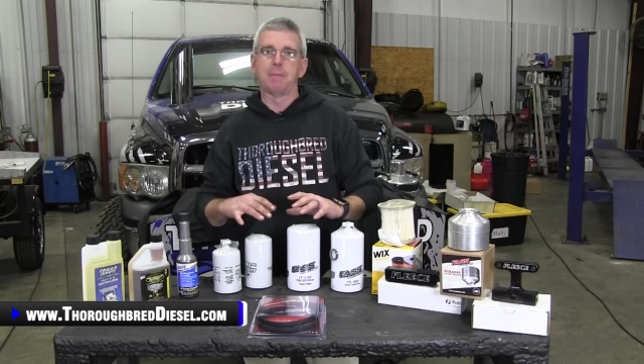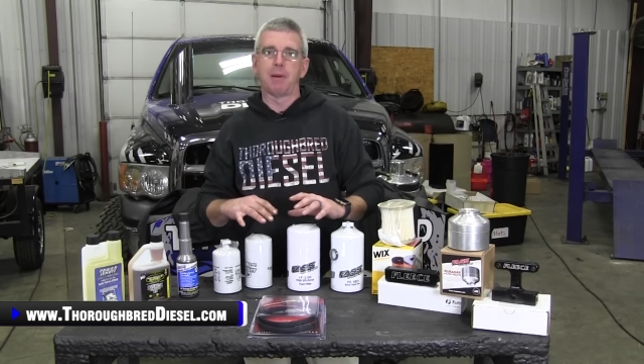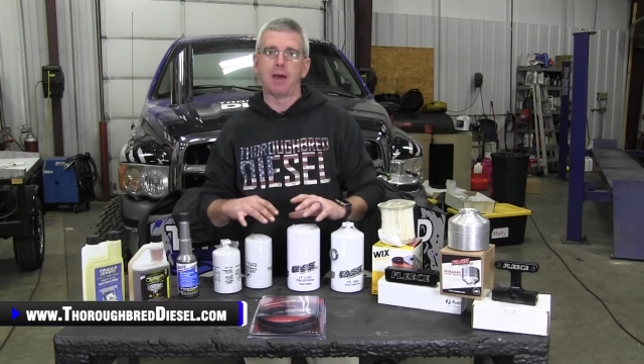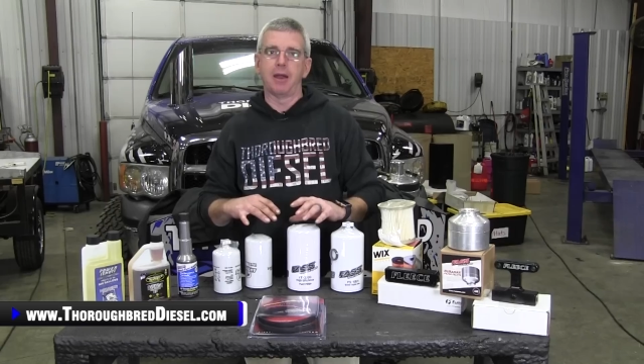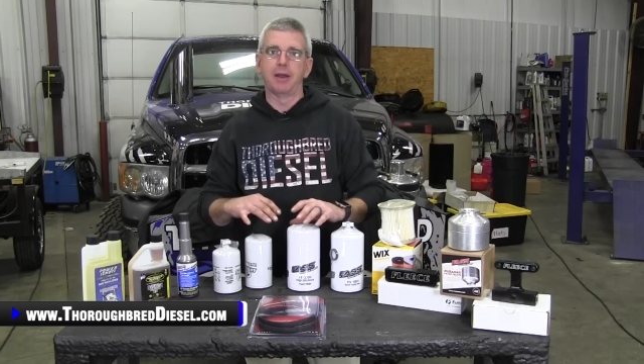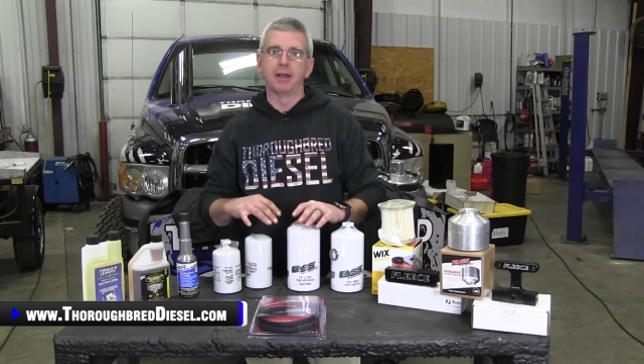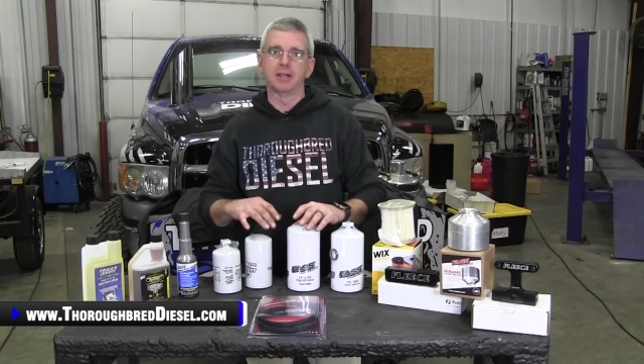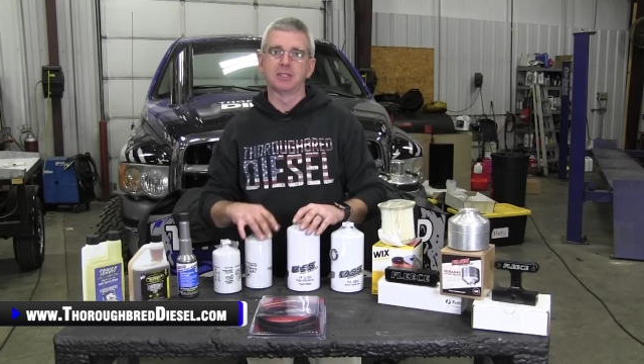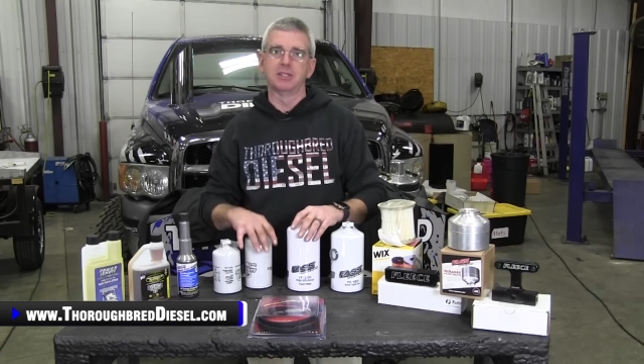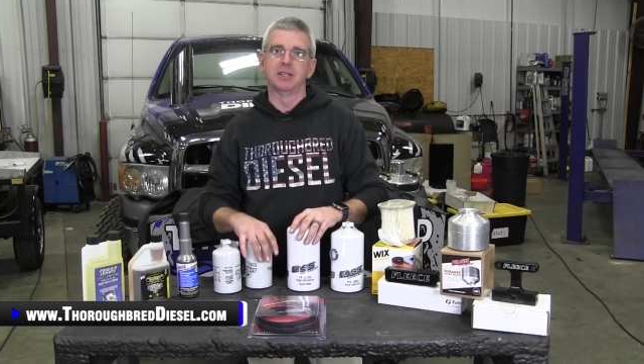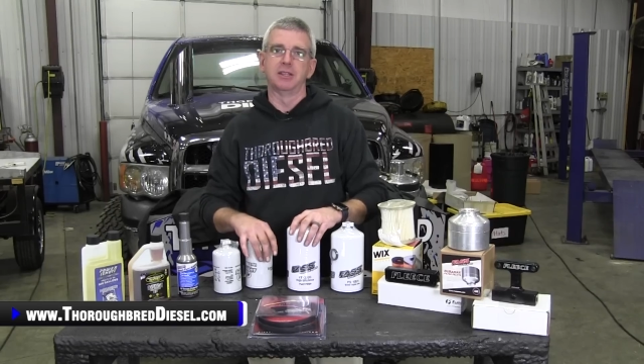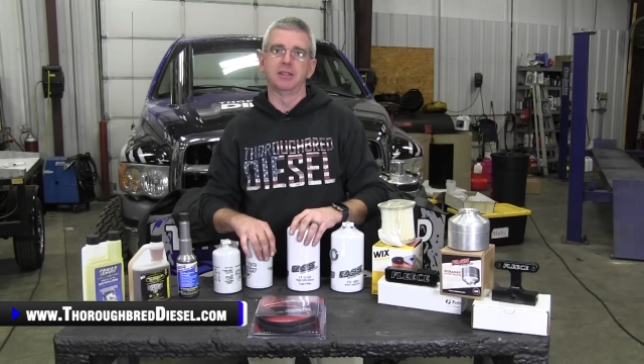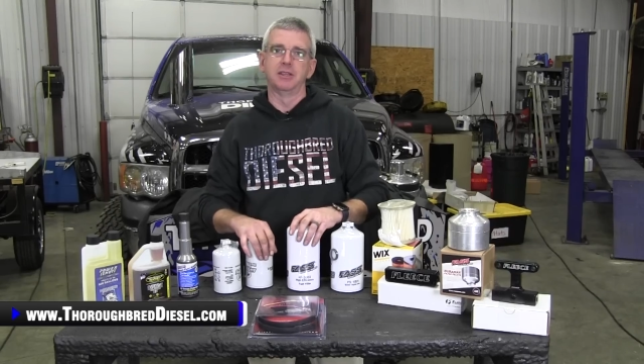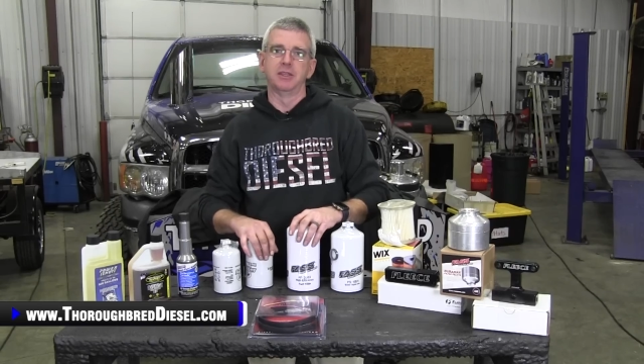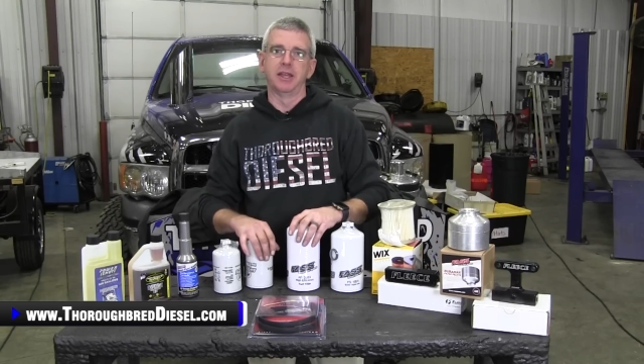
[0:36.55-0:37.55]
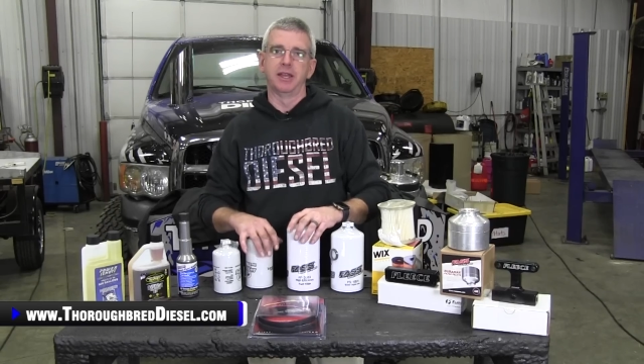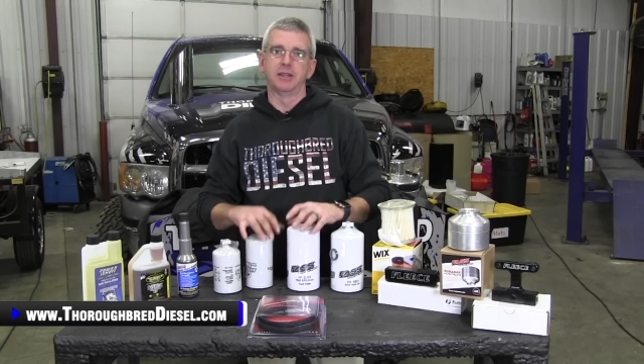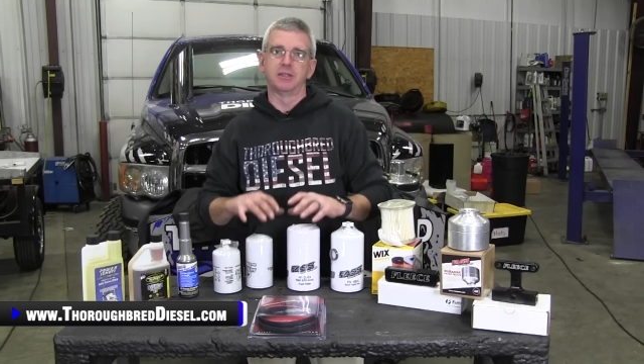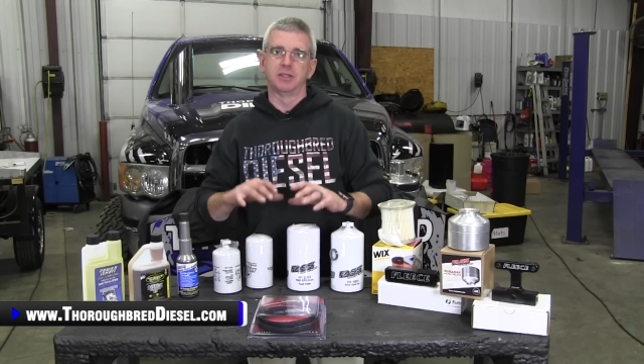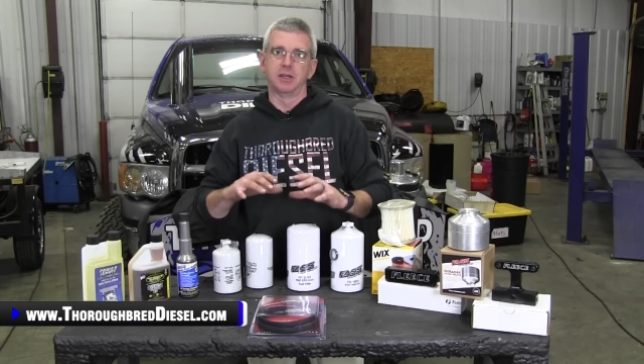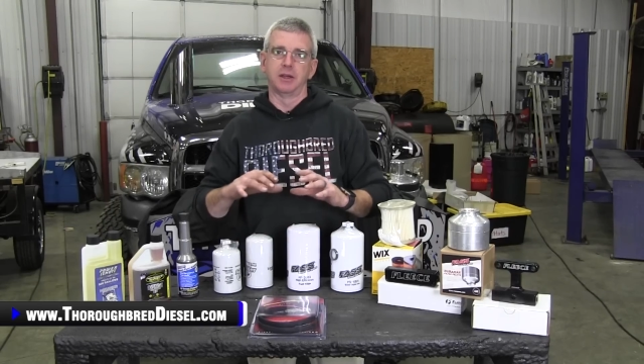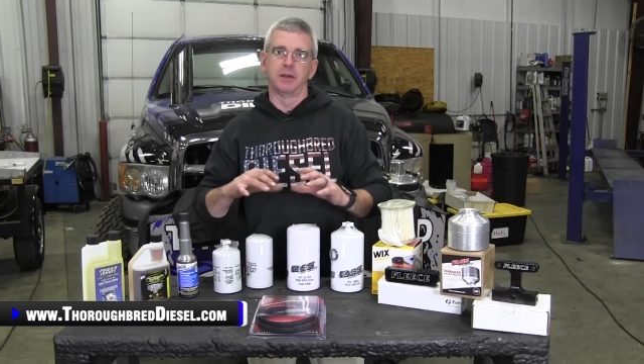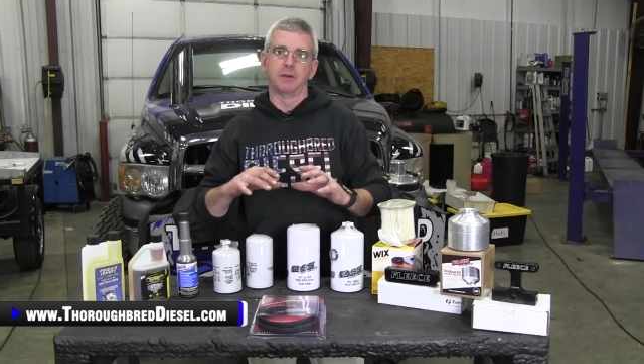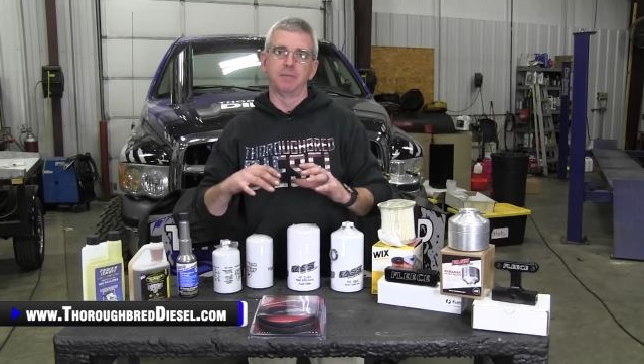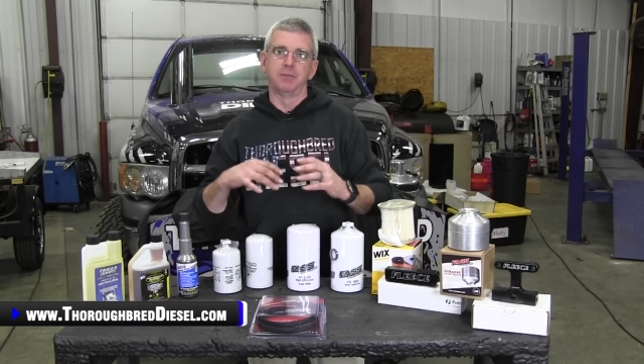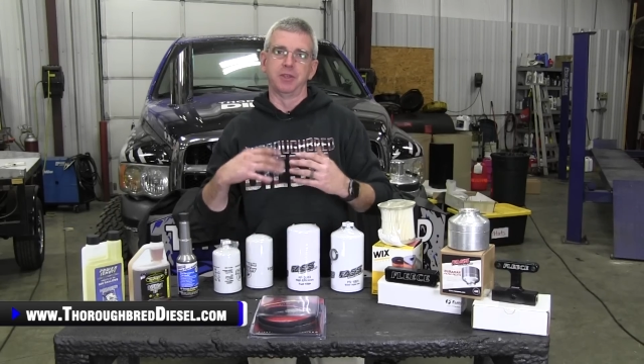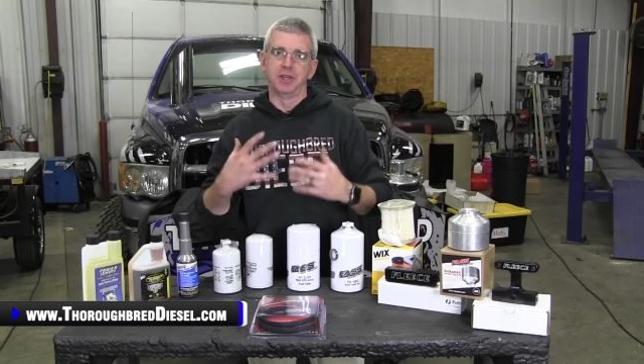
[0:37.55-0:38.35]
be products that that um,